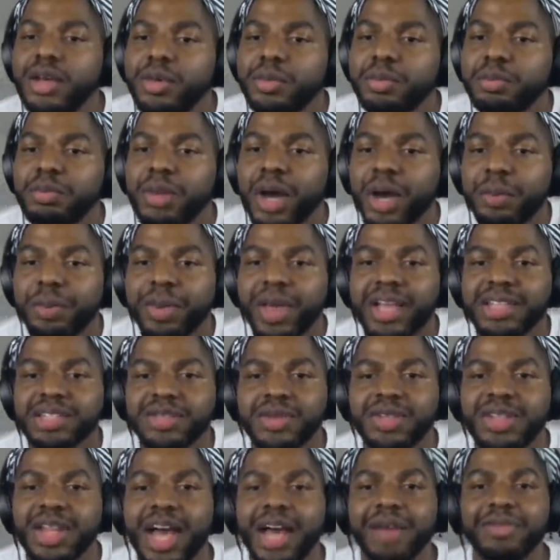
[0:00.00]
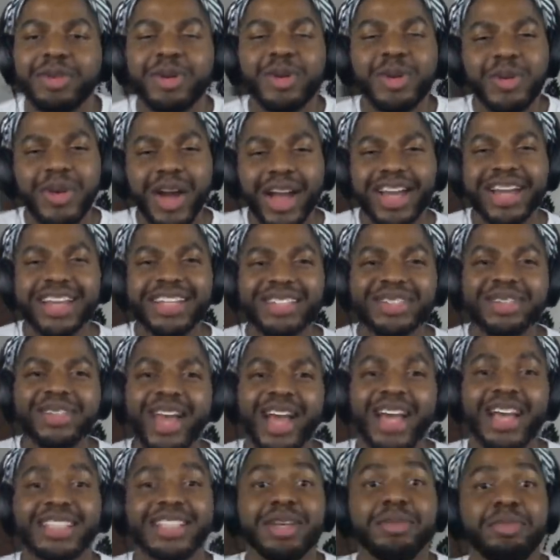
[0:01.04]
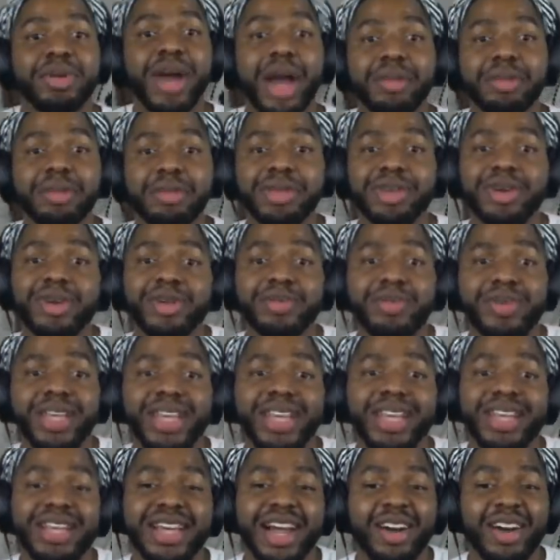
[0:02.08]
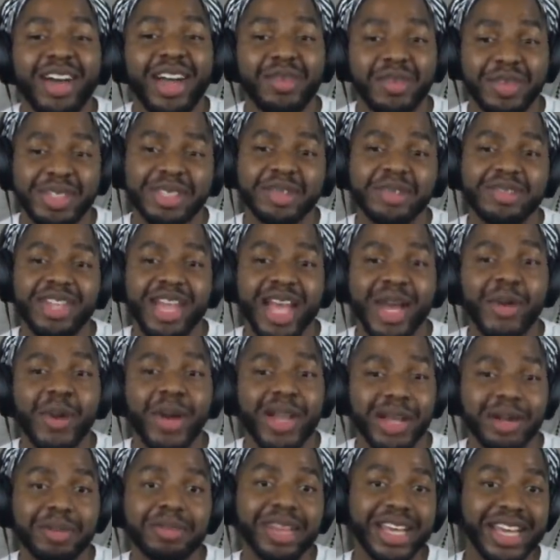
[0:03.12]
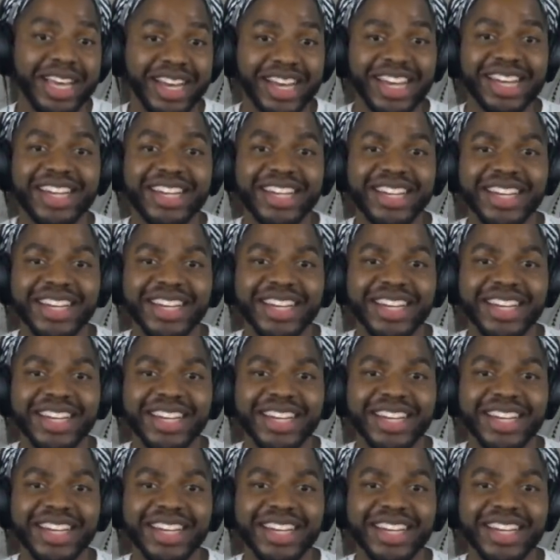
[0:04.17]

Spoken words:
mukbangs on live. Ooh, I could do that because I'm probably going to be eating out every single day while I'm there,